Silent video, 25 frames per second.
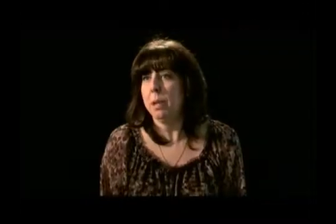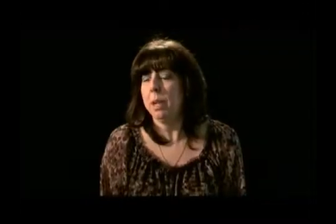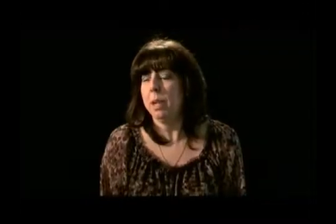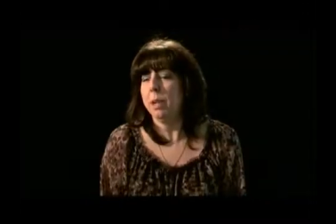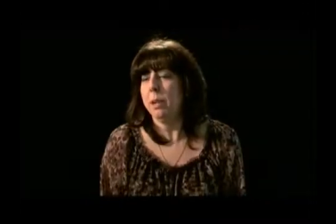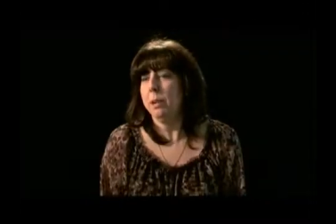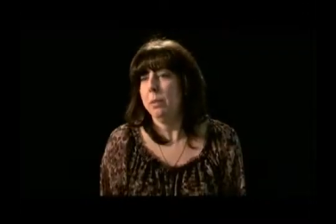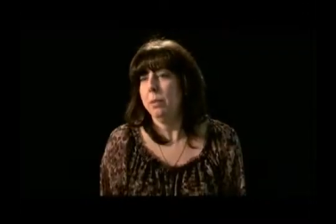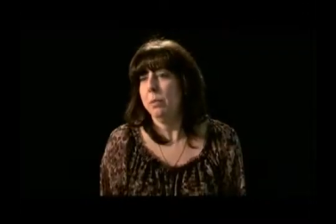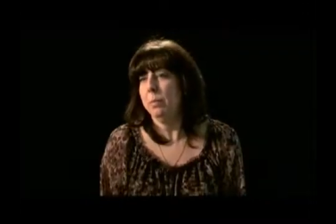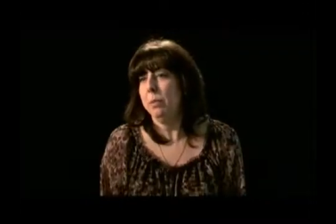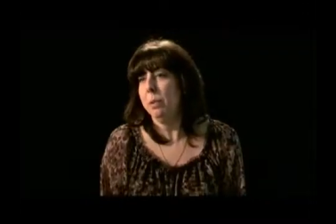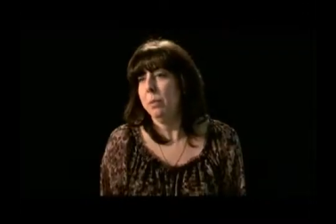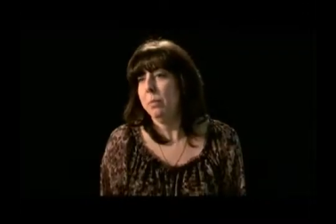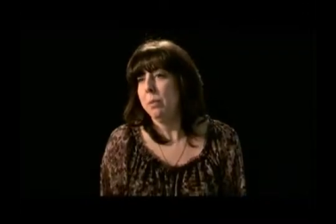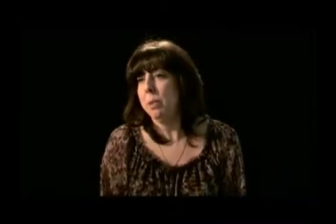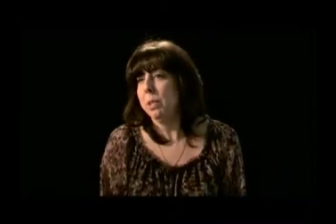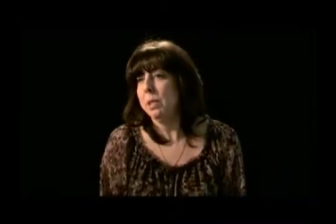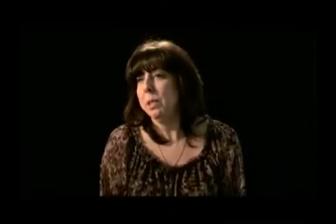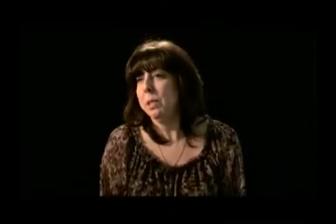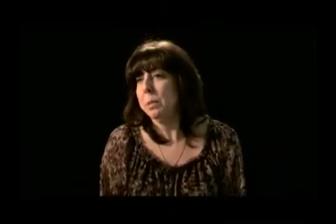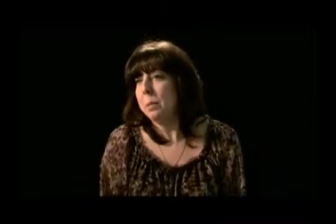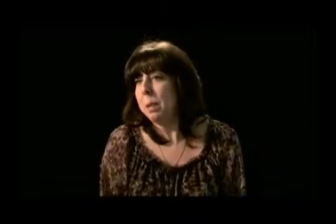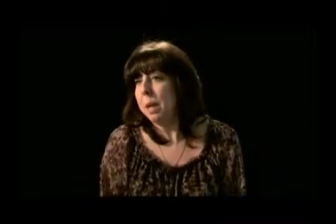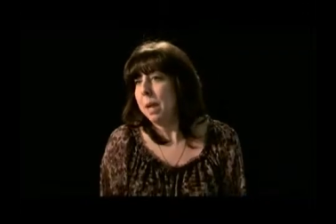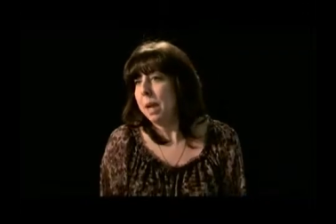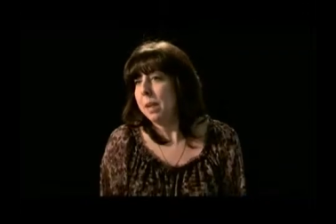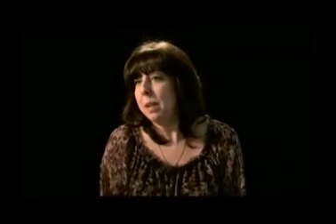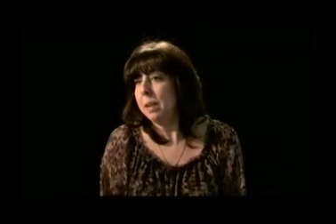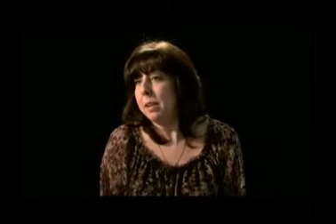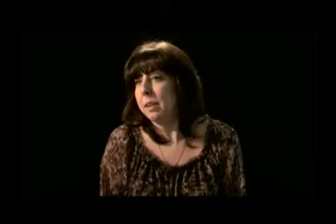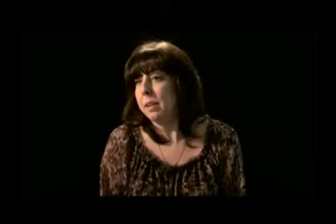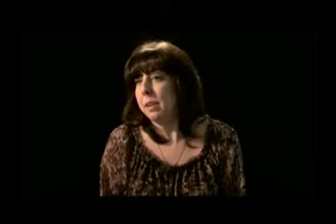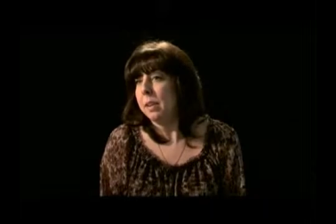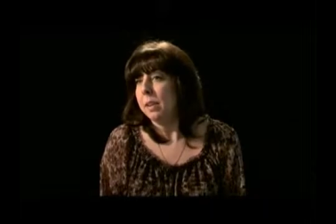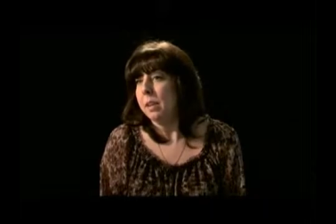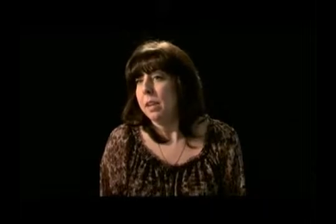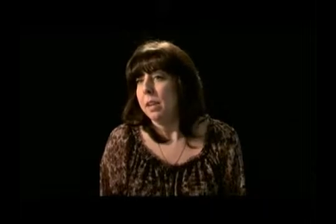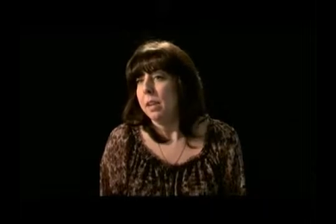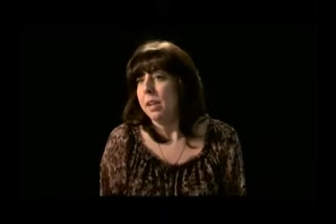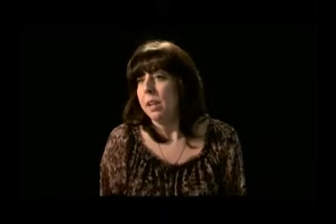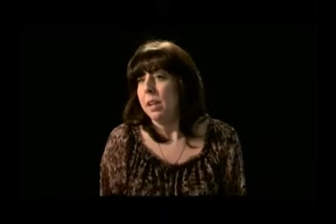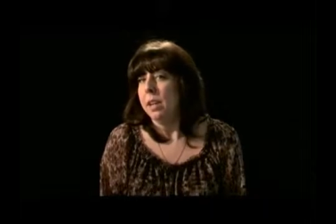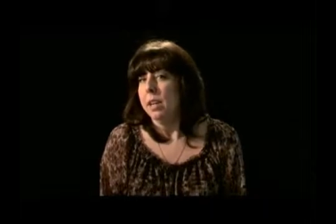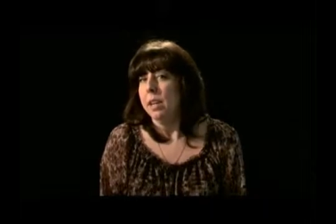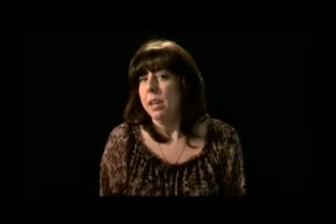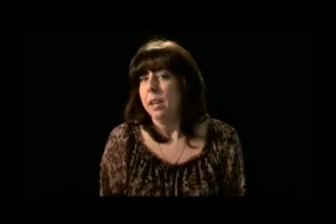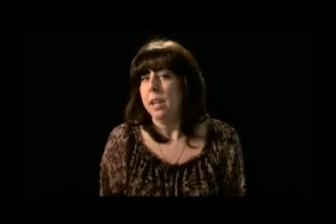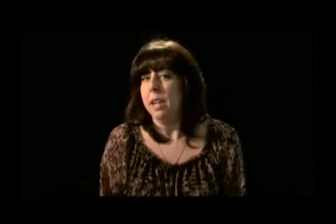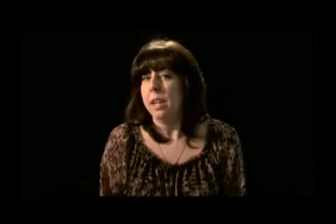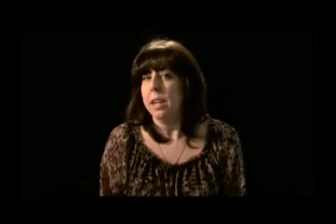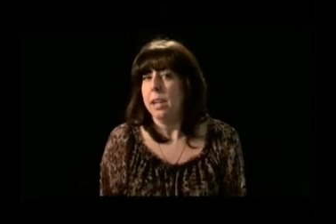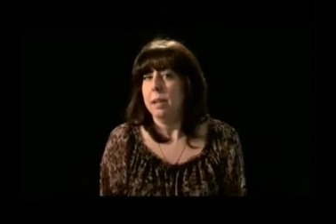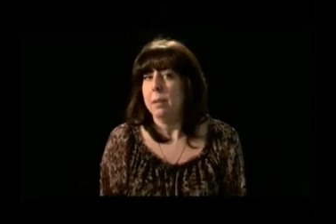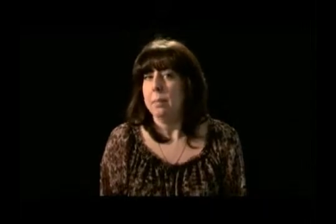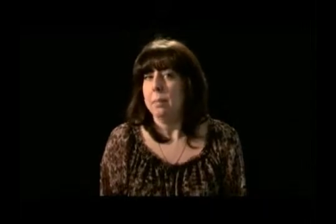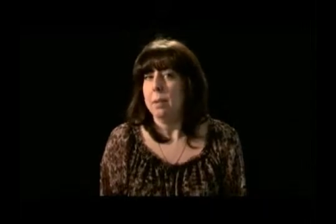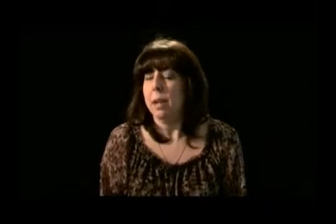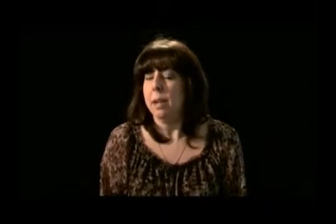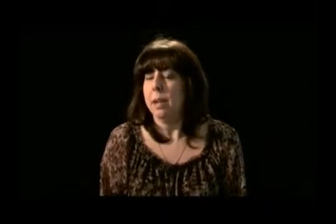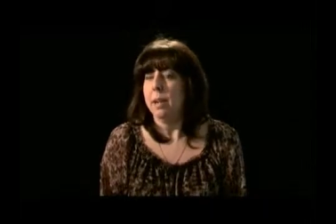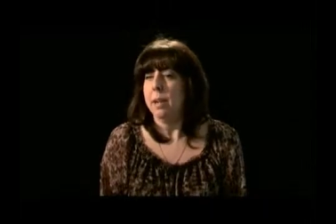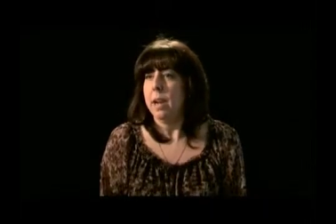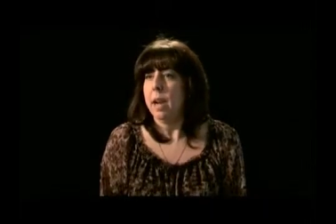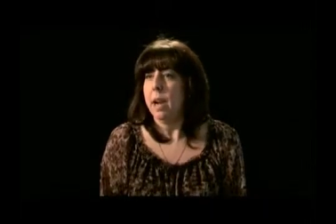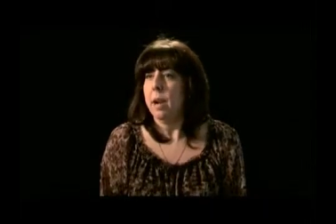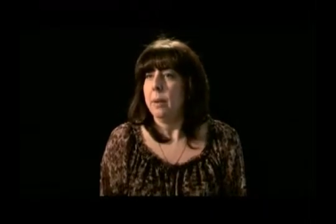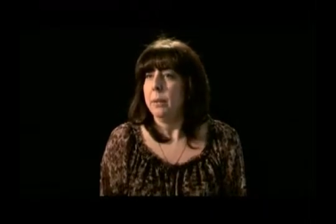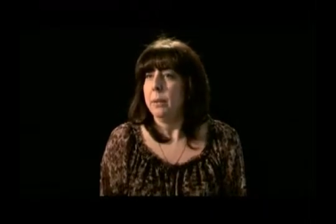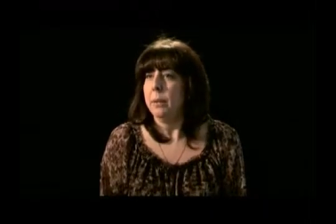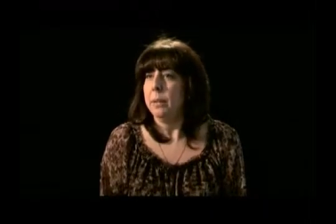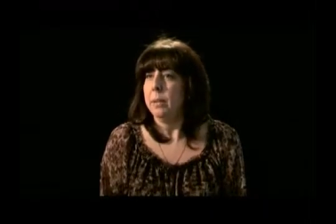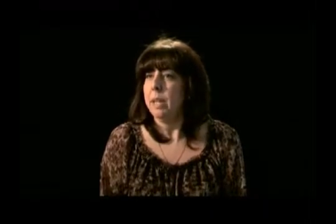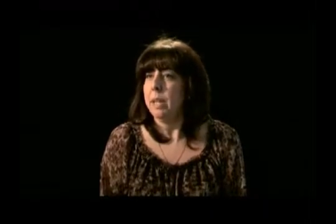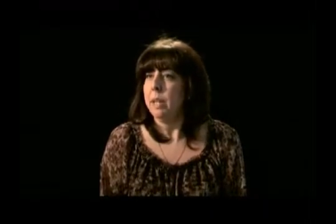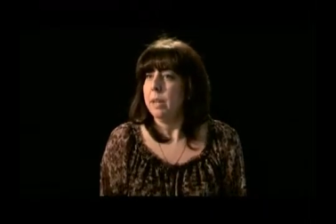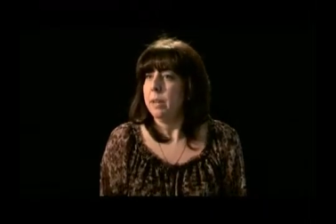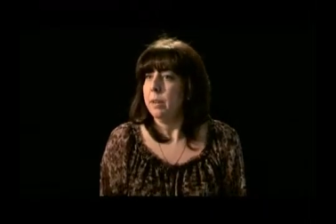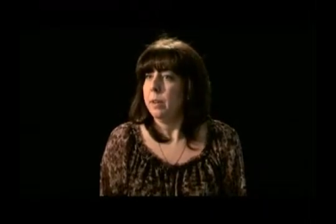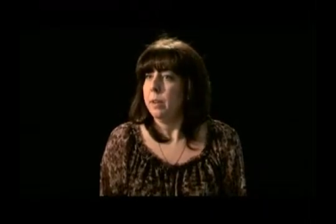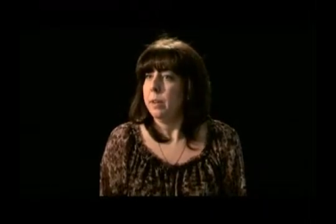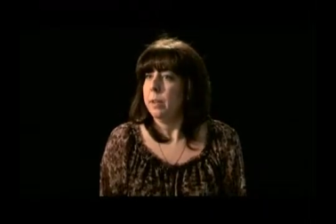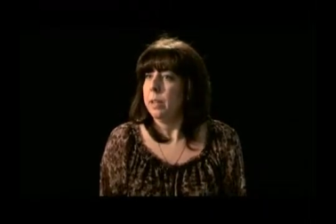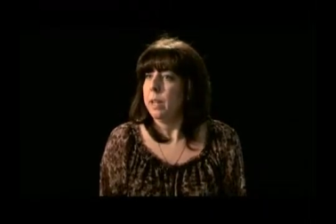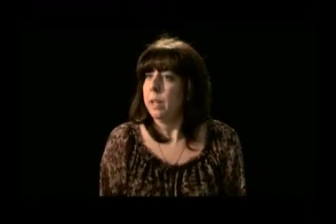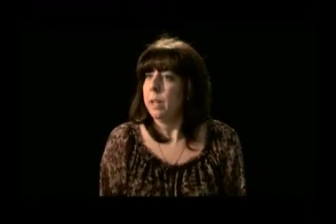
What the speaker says: bed and we went to bed. And about an hour later,